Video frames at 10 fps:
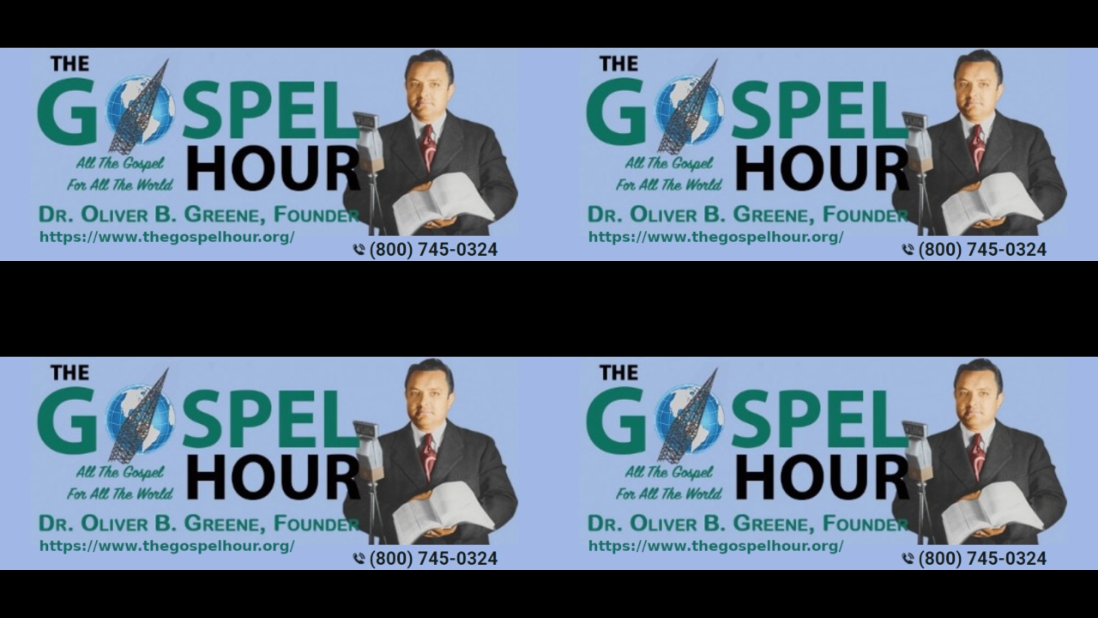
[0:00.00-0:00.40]

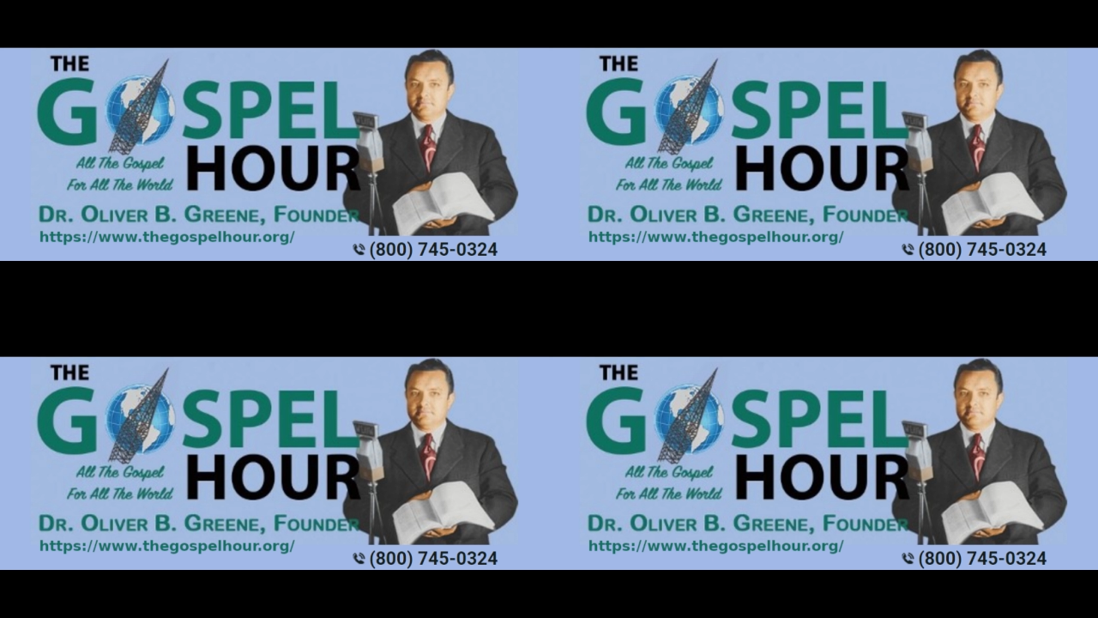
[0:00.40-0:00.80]

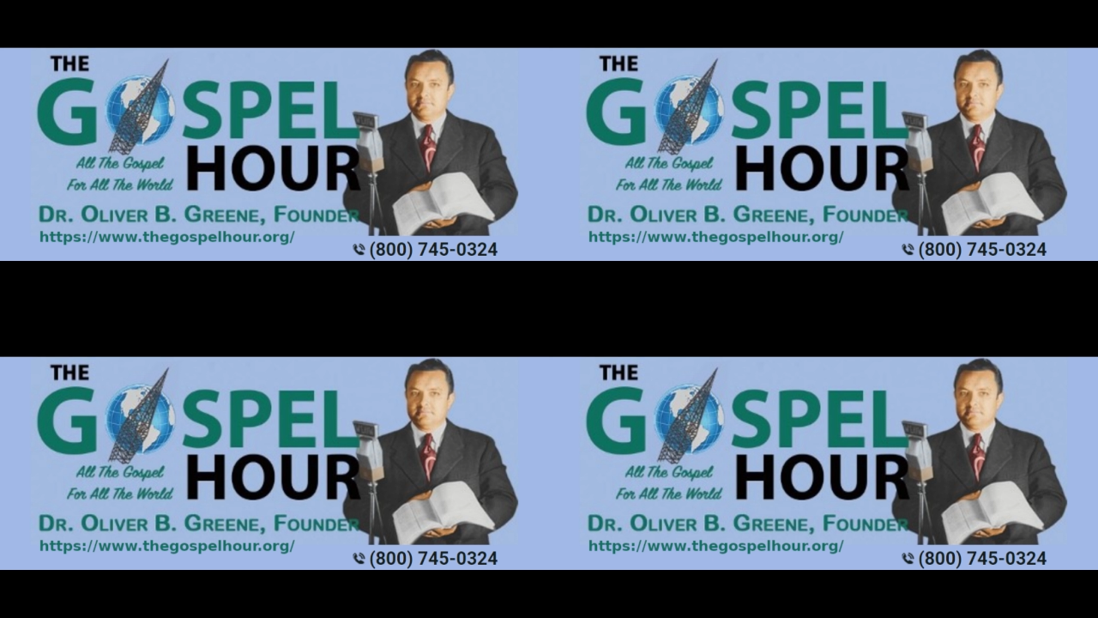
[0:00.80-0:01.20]

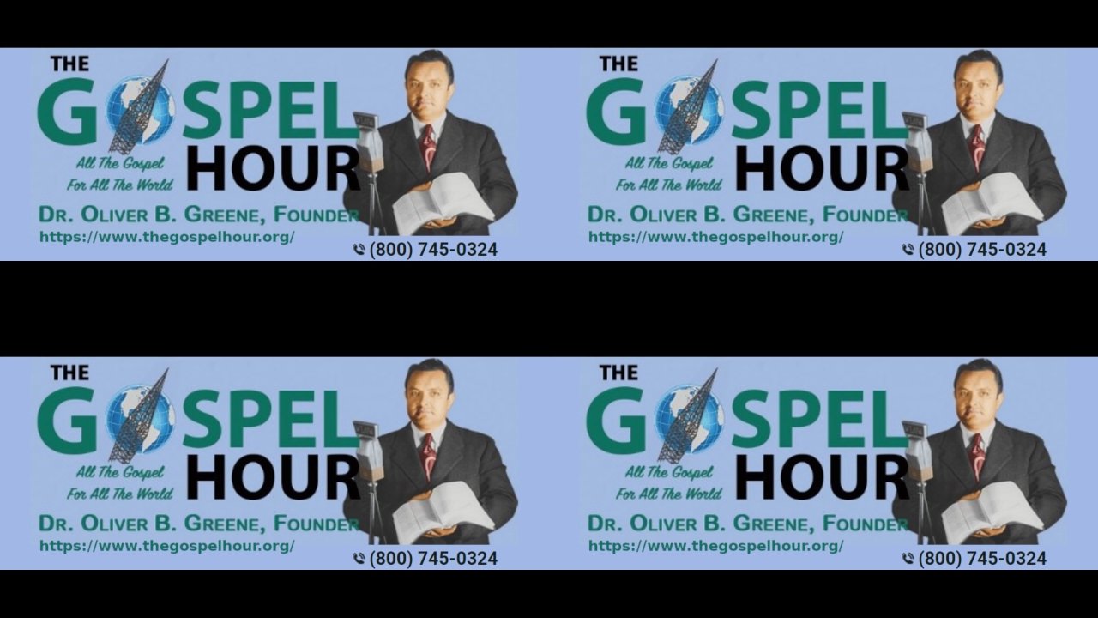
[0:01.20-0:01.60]

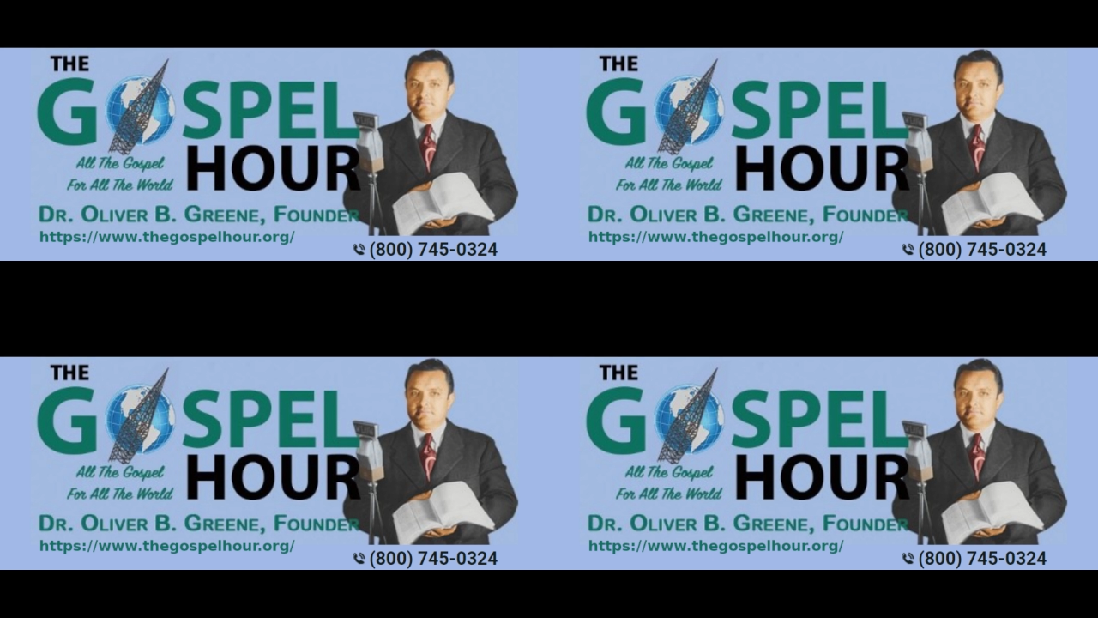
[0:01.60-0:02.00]

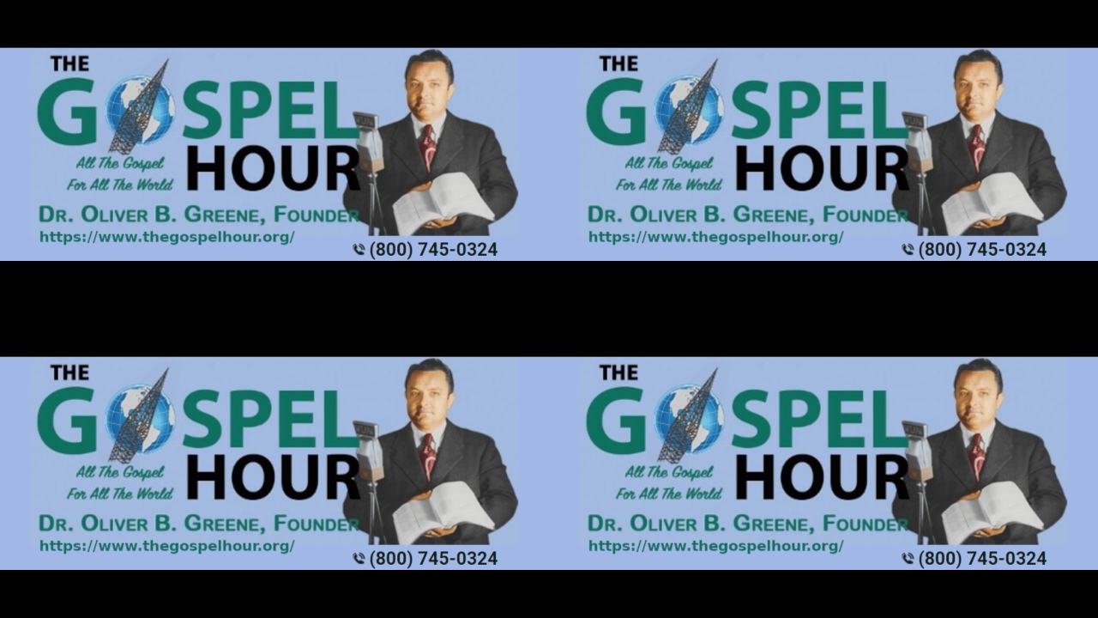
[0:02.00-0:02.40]

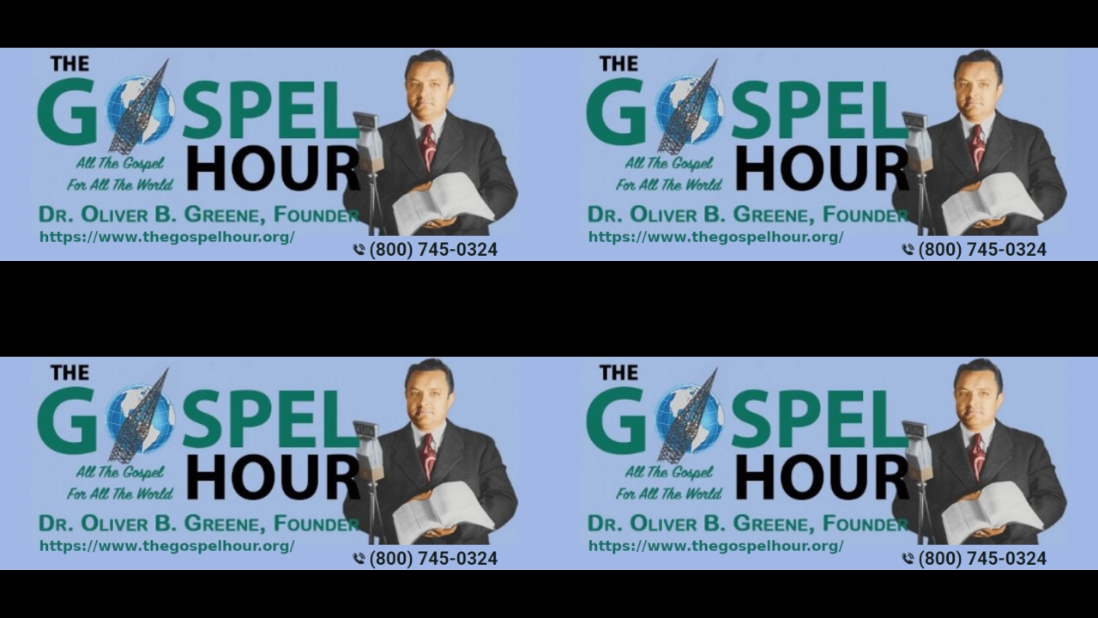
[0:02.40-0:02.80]

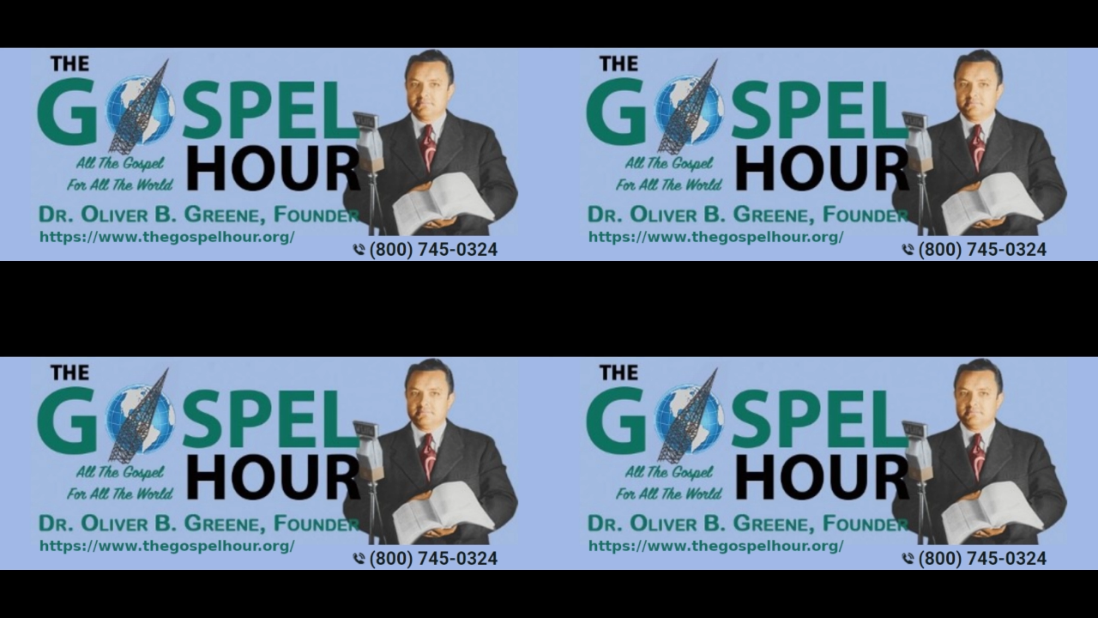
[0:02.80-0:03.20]

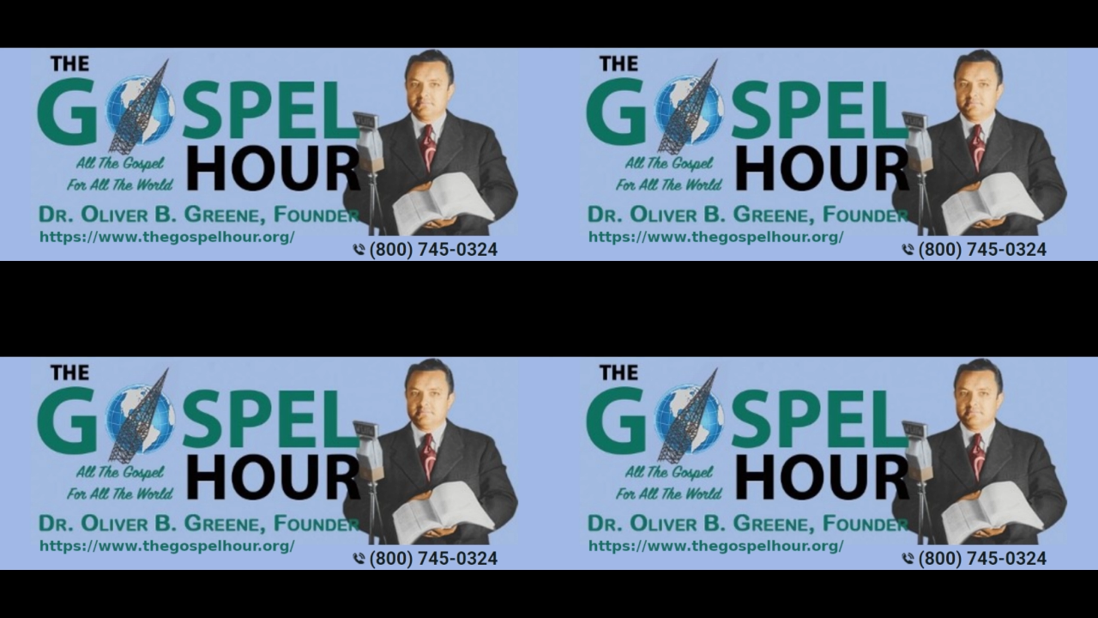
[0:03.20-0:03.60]

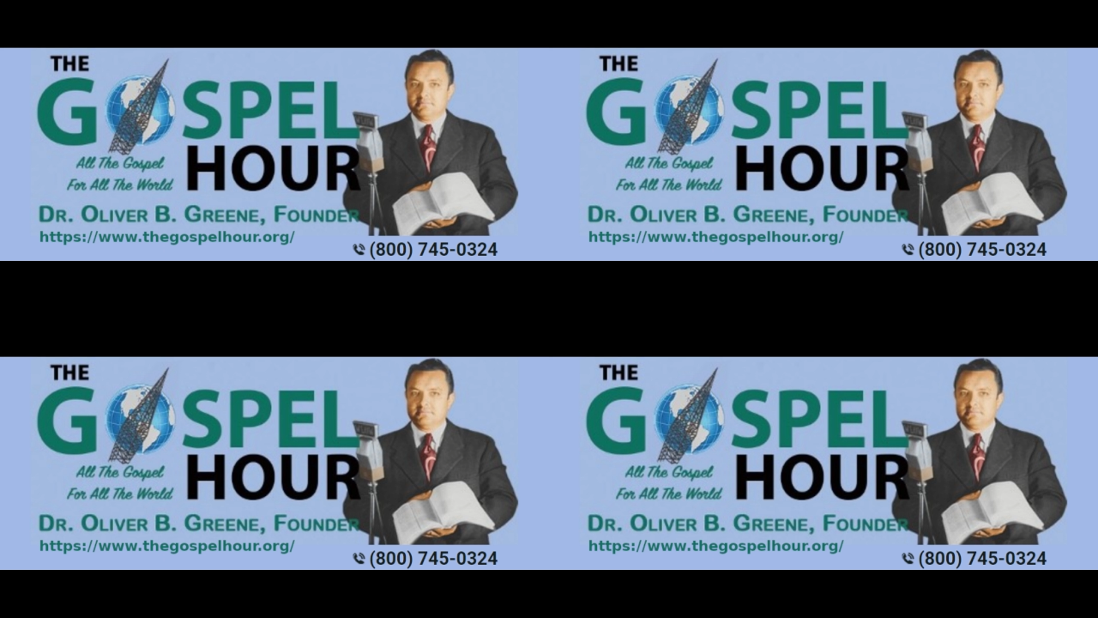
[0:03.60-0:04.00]

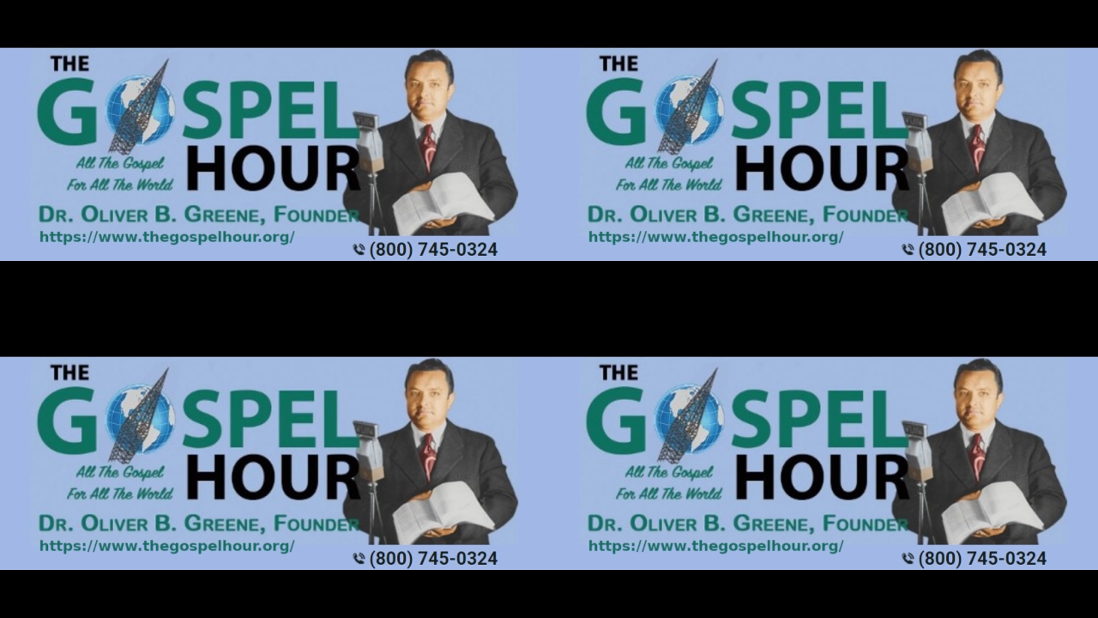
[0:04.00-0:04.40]

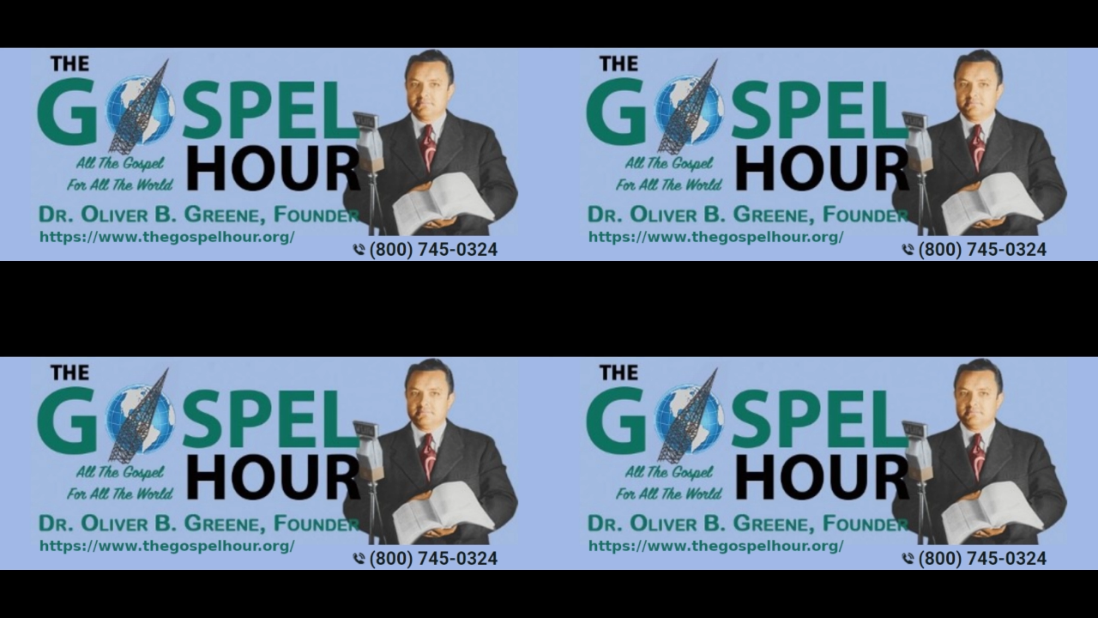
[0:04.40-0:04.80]
The face doesn't move, so there is nothing to read.